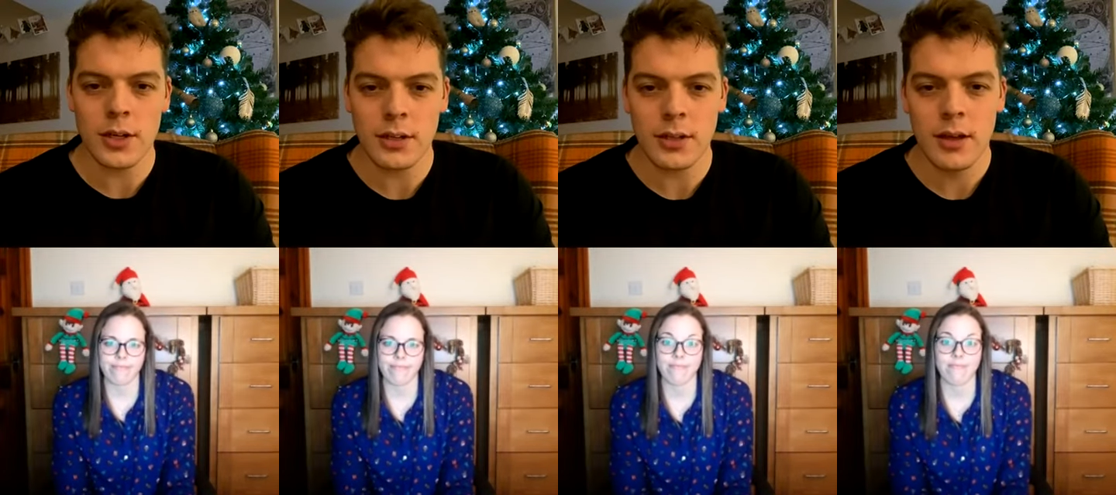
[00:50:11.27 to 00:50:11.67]

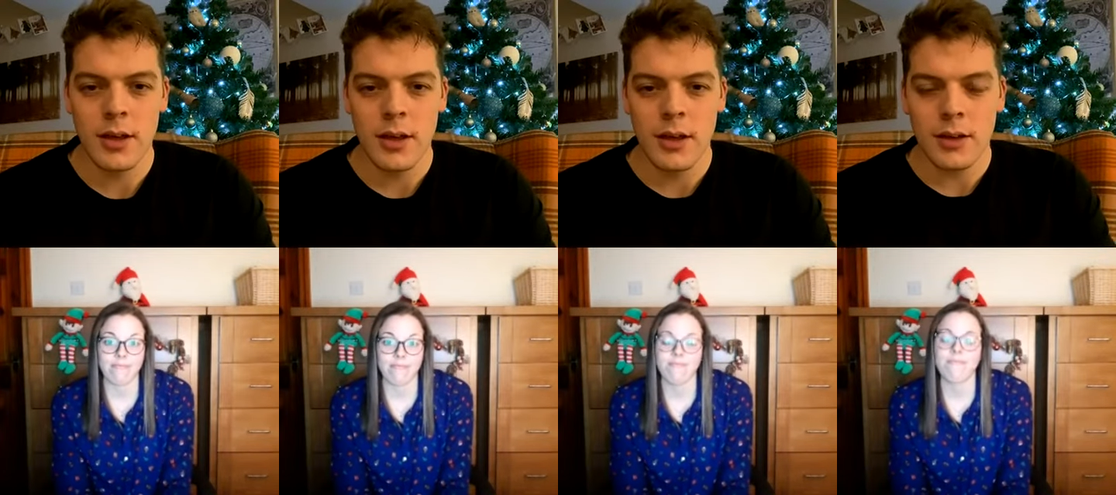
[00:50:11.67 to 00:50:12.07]
Speaker 1: and
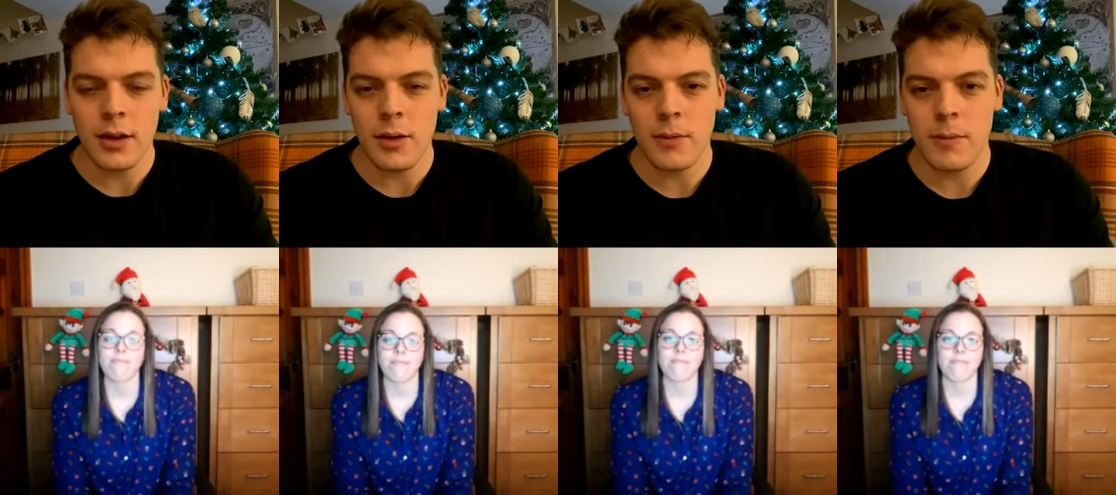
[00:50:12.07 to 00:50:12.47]
you
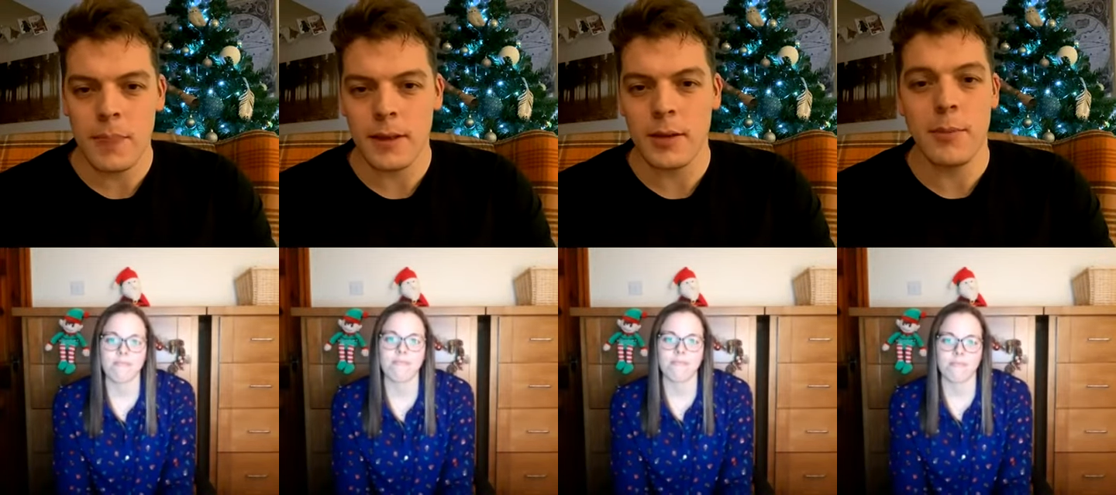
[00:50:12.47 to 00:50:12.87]
know,
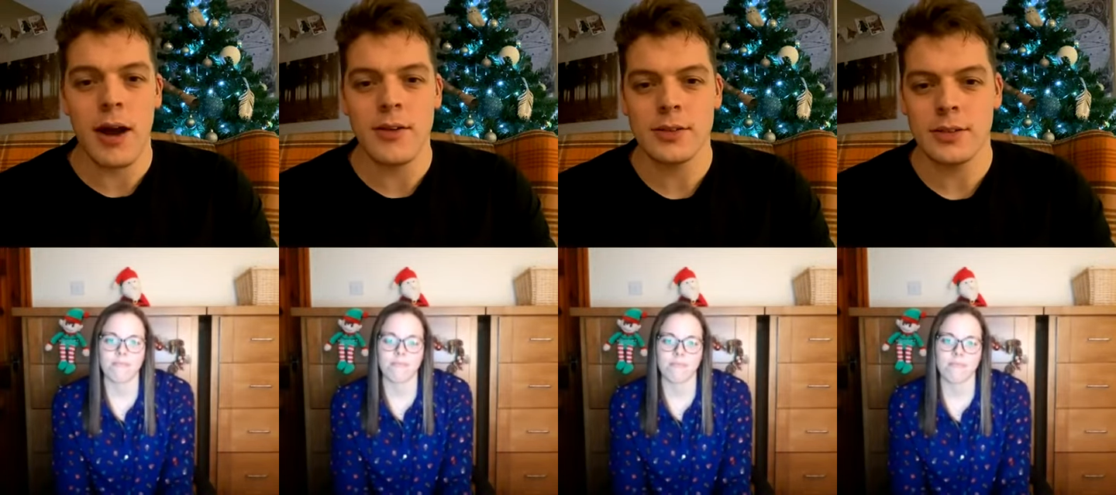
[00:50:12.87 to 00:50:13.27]

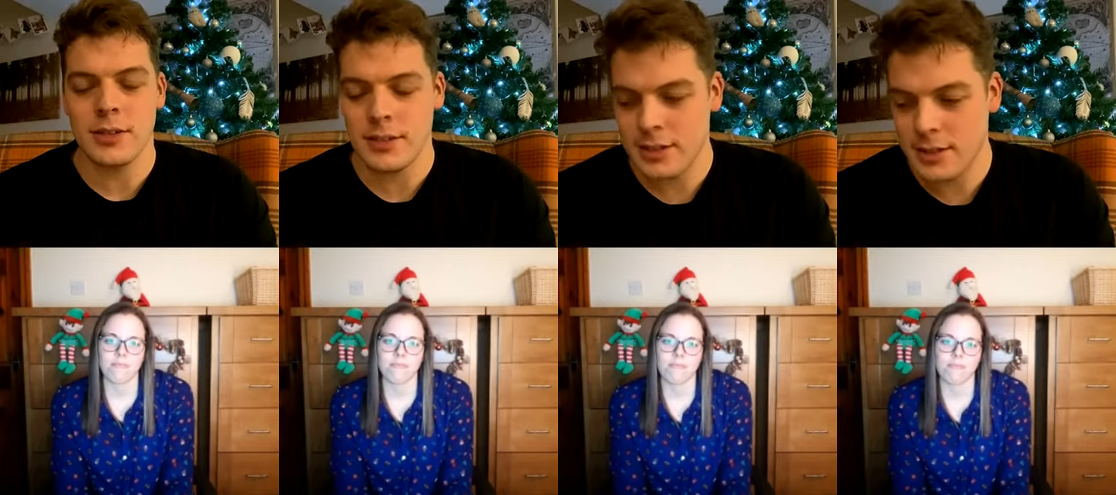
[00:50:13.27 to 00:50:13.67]
comparison
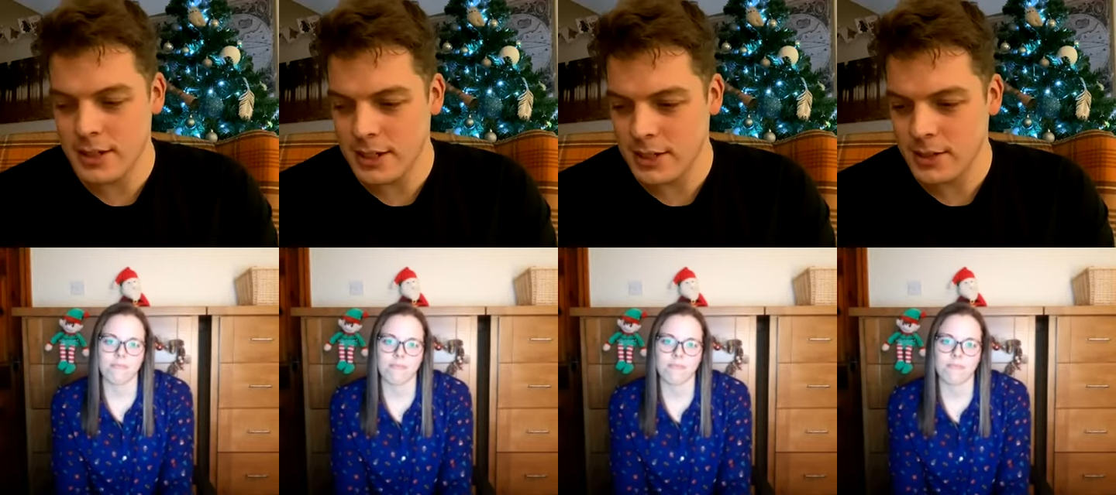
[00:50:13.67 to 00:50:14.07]

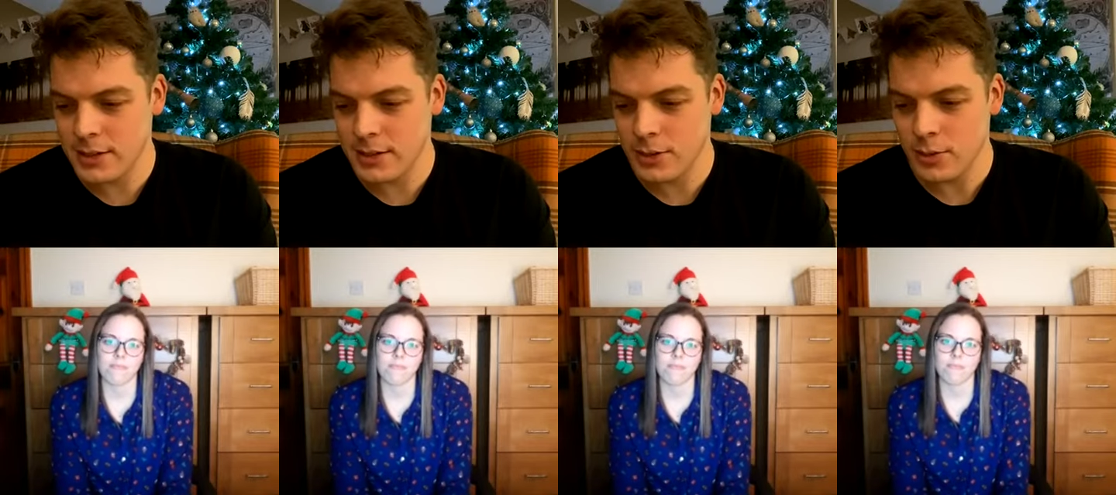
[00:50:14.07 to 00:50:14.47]
is
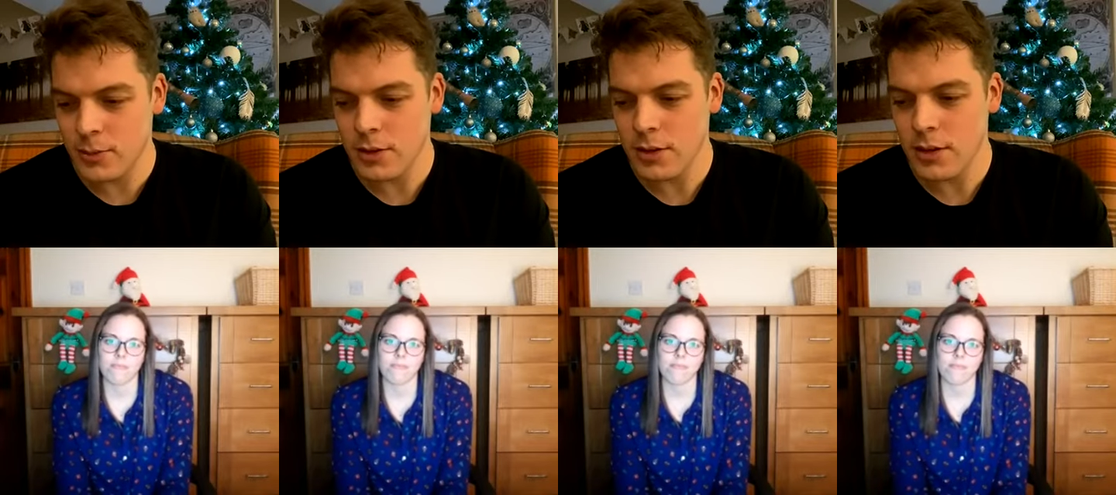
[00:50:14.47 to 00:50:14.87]

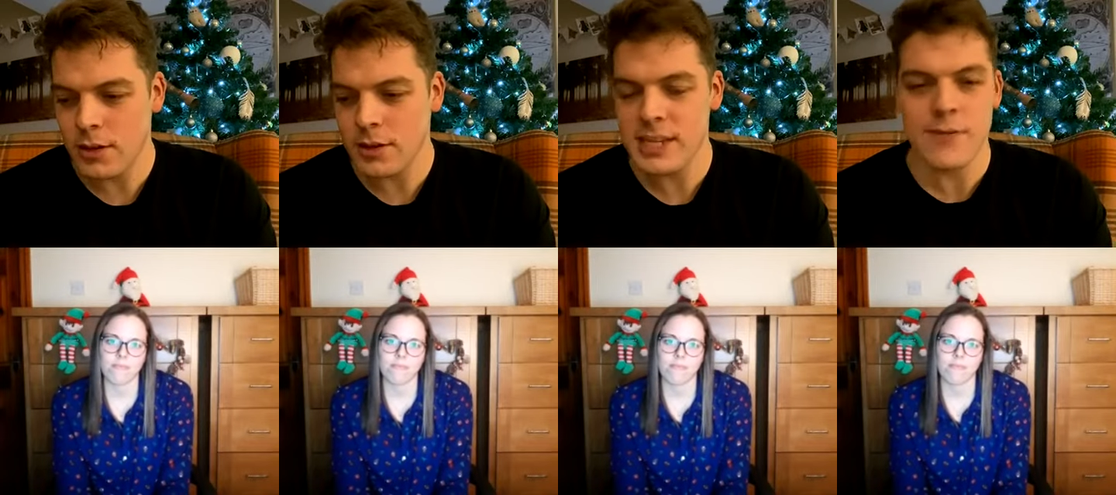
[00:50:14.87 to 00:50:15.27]
something that
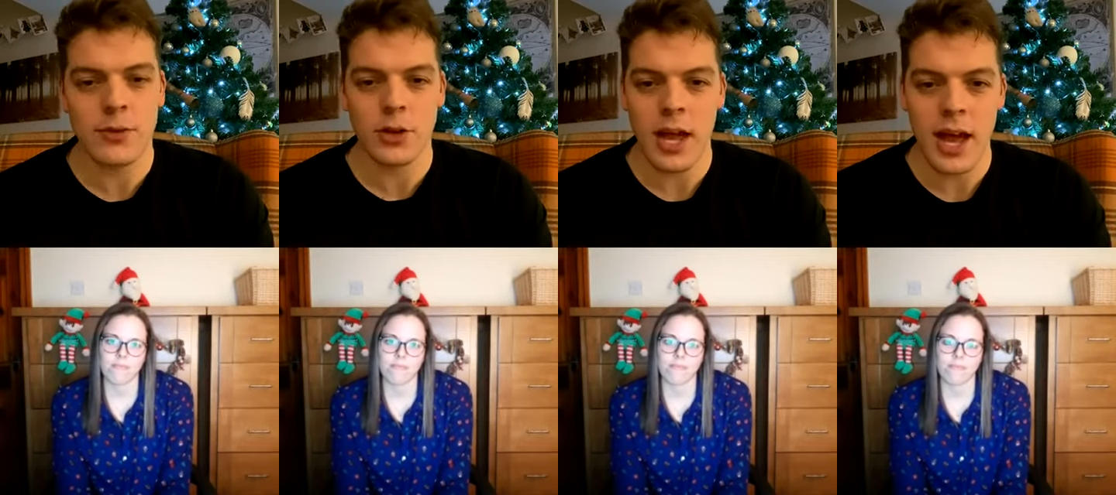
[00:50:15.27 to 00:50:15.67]
is never
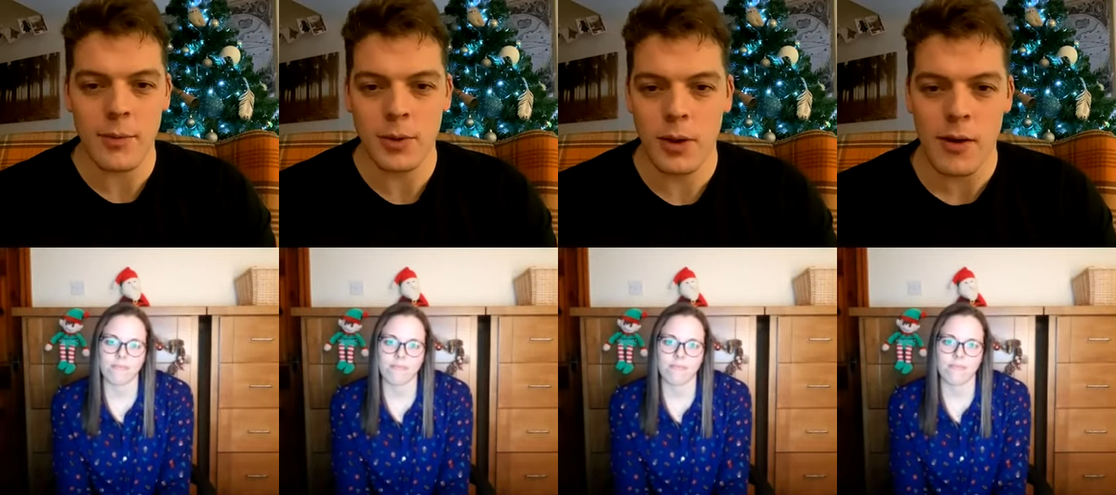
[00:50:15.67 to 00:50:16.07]
going to help
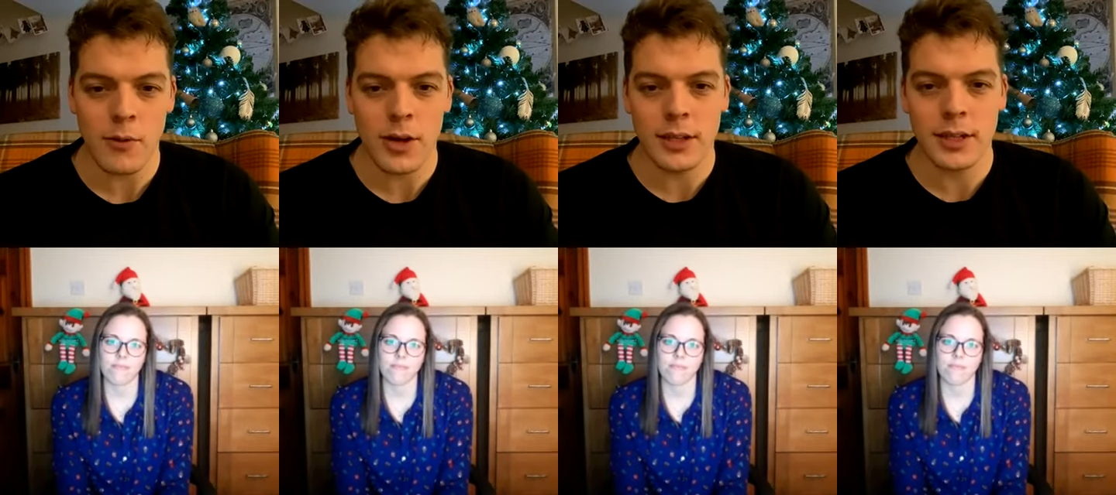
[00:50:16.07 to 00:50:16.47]
you out
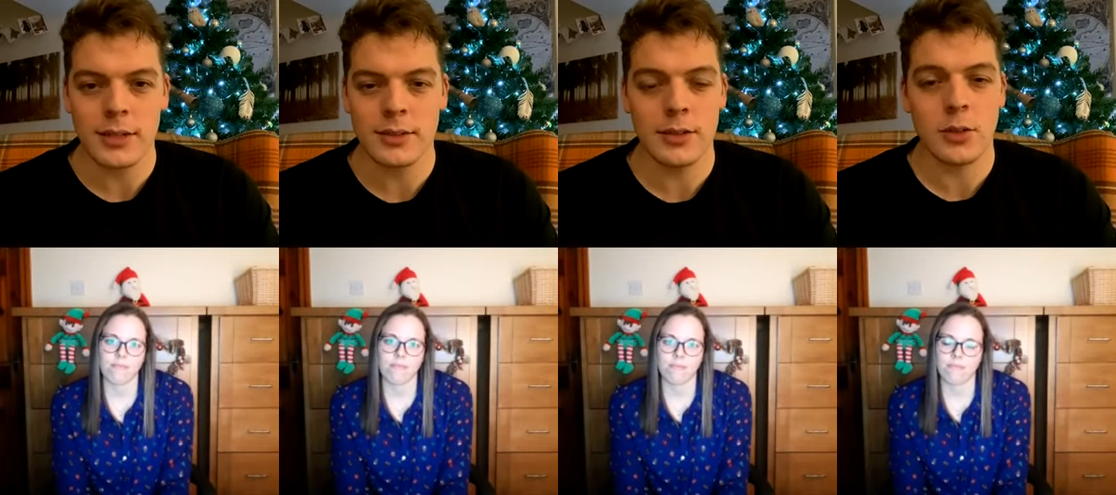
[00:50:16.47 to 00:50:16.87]
really
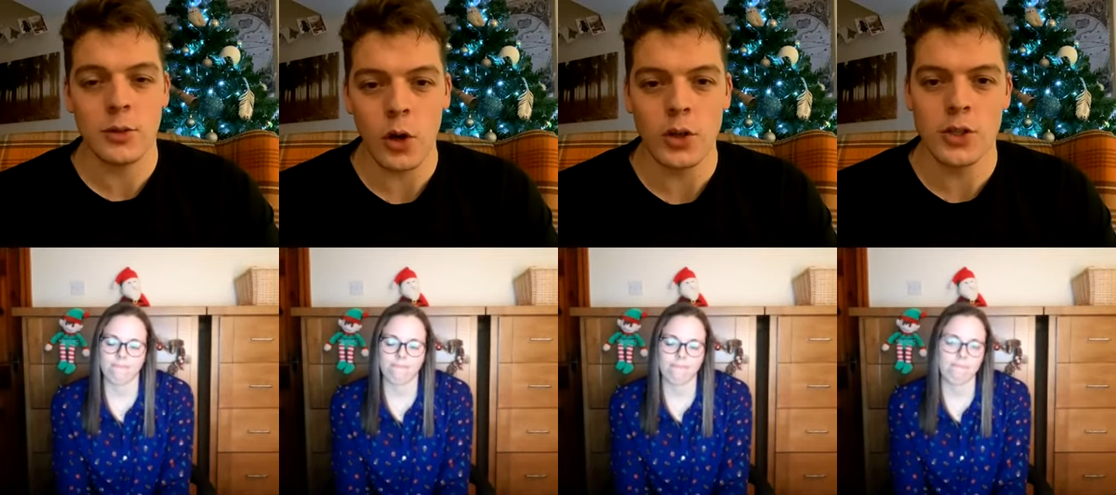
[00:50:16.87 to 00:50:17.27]
to do
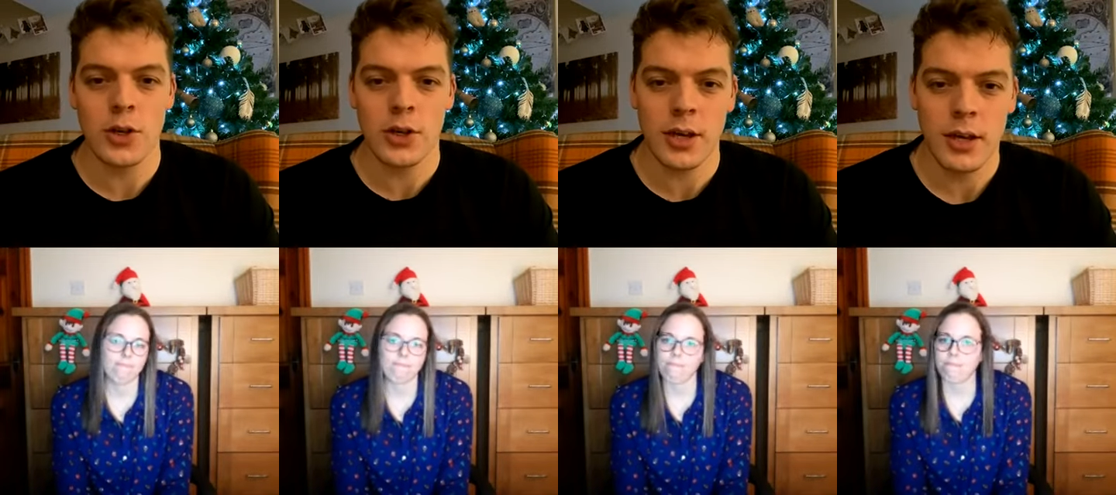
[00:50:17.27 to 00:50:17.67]
your
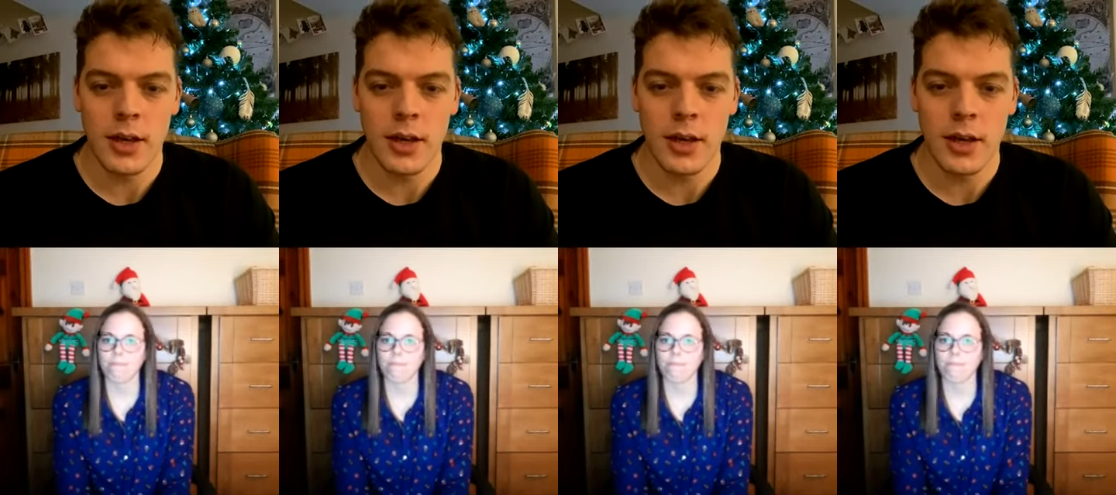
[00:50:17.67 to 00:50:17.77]
journey.